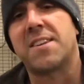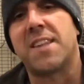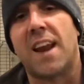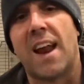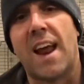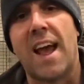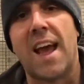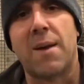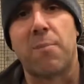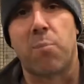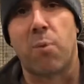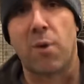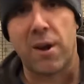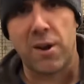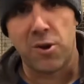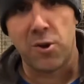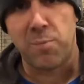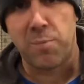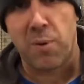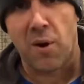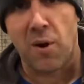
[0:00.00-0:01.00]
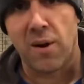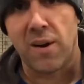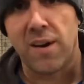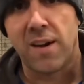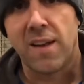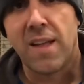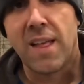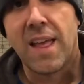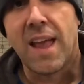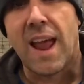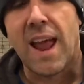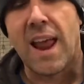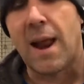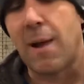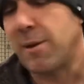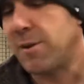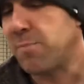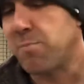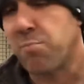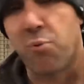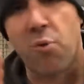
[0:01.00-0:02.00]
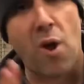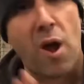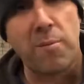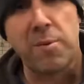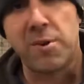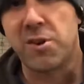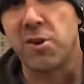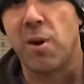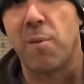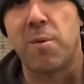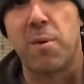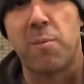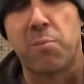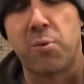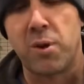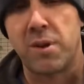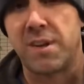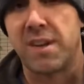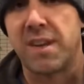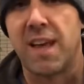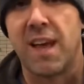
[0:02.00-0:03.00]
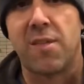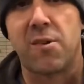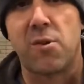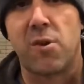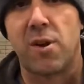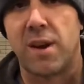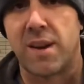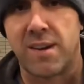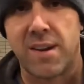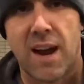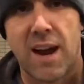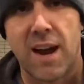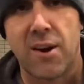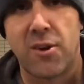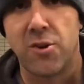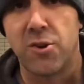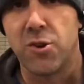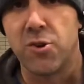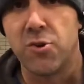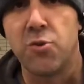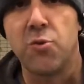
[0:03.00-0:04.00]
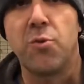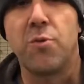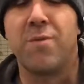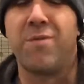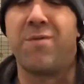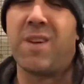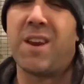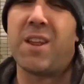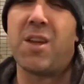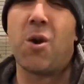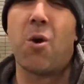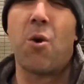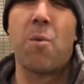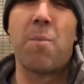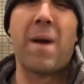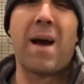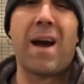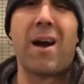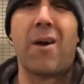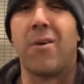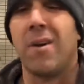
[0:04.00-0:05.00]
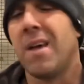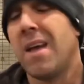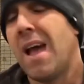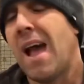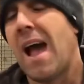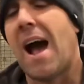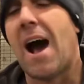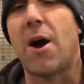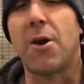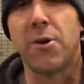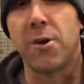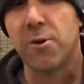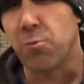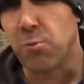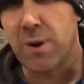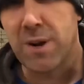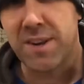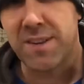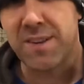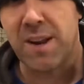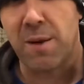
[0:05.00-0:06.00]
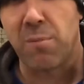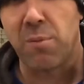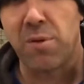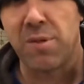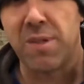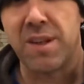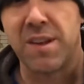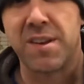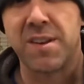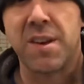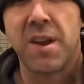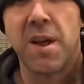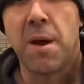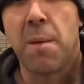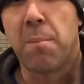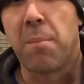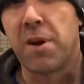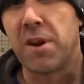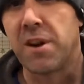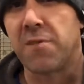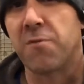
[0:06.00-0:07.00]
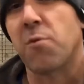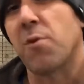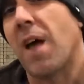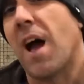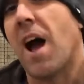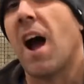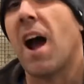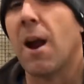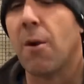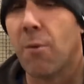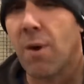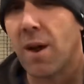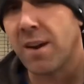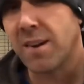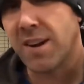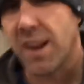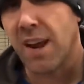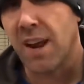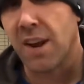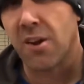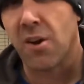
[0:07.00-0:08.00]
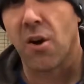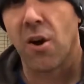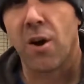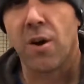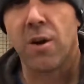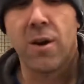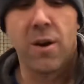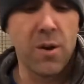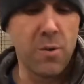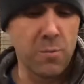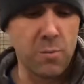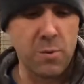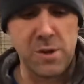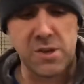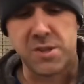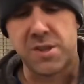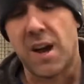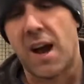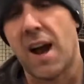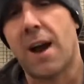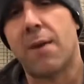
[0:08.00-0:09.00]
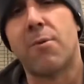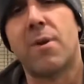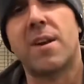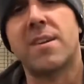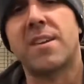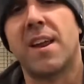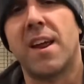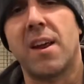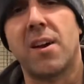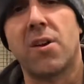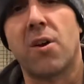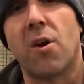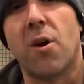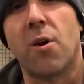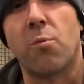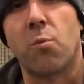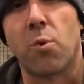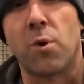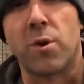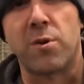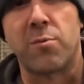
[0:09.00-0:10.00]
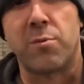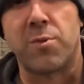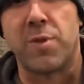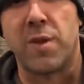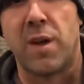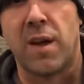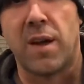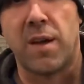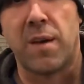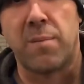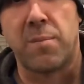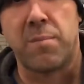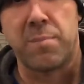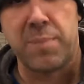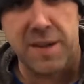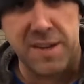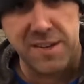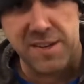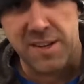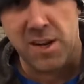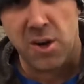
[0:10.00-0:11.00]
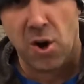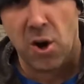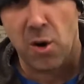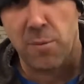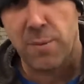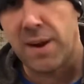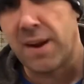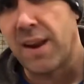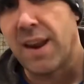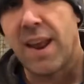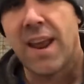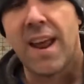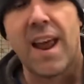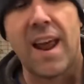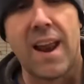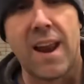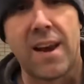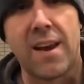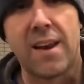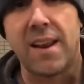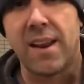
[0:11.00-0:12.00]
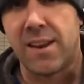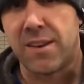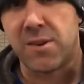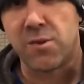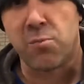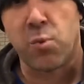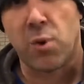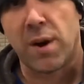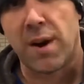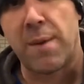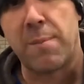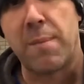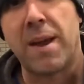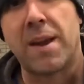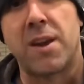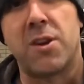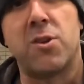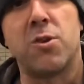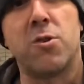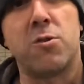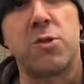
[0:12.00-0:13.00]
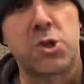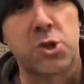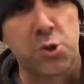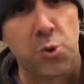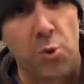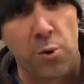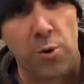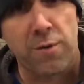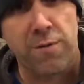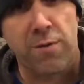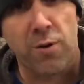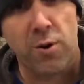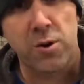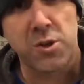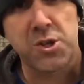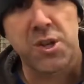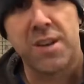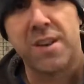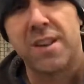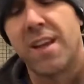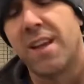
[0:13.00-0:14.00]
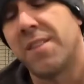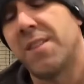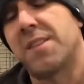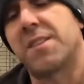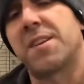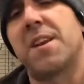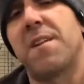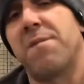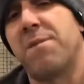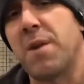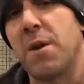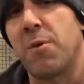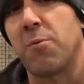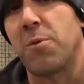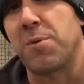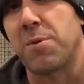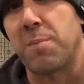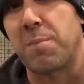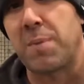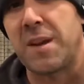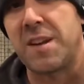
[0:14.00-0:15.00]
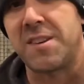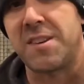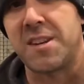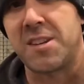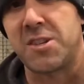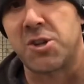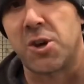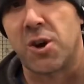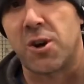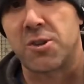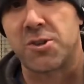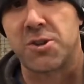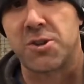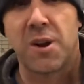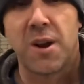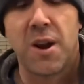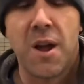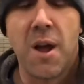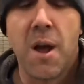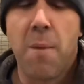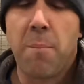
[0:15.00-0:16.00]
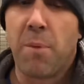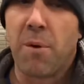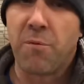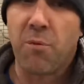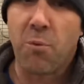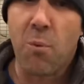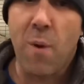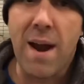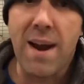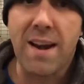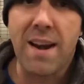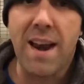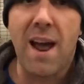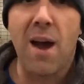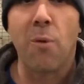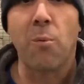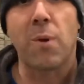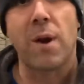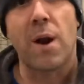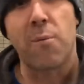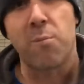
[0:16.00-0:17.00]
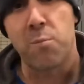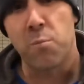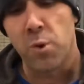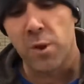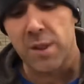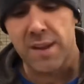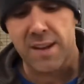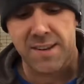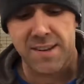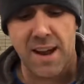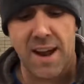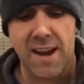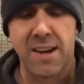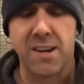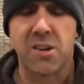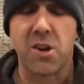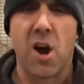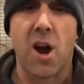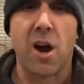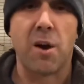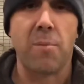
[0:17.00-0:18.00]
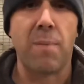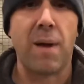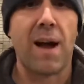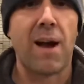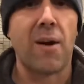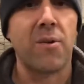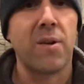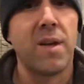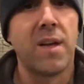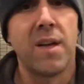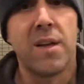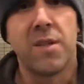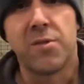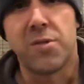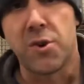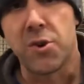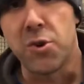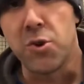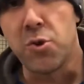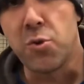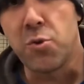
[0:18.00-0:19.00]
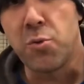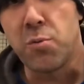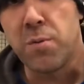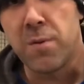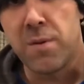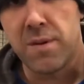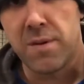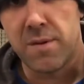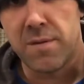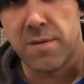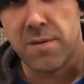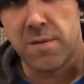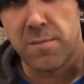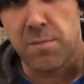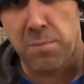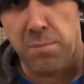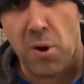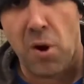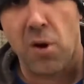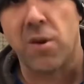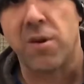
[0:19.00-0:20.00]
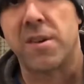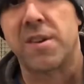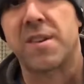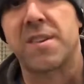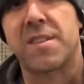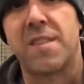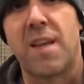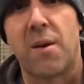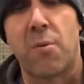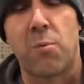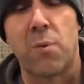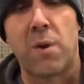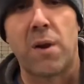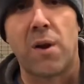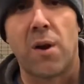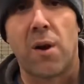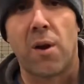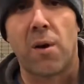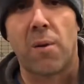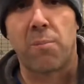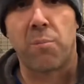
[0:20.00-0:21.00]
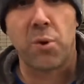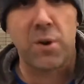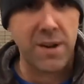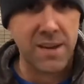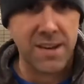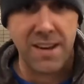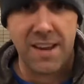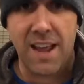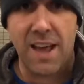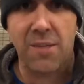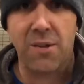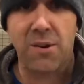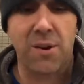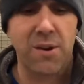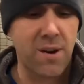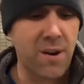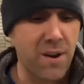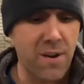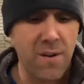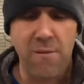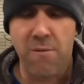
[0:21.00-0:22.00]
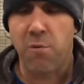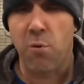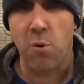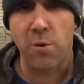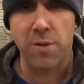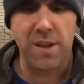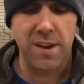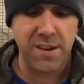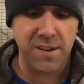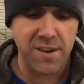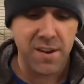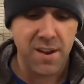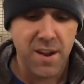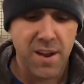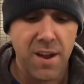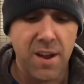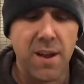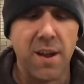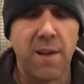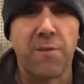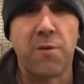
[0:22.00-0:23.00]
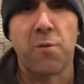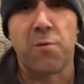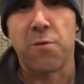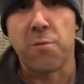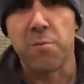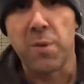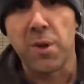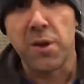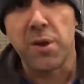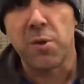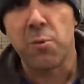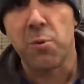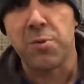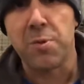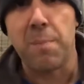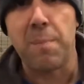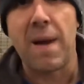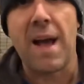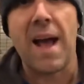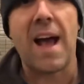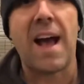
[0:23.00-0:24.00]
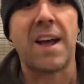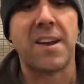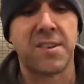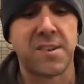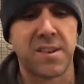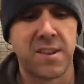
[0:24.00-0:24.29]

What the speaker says: had a brand new part, and I promised you I'm gonna put together an entire new video about how to reassemble this, but it's for the High Rise Handguard, which the High Rise Handguard works with the PC Carbine, and we're gonna make a new shorter version that's gonna fit with the PC charger. But for right now, what I'm really excited to talk about, the new parts that we are putting together for this. If you're familiar with the past,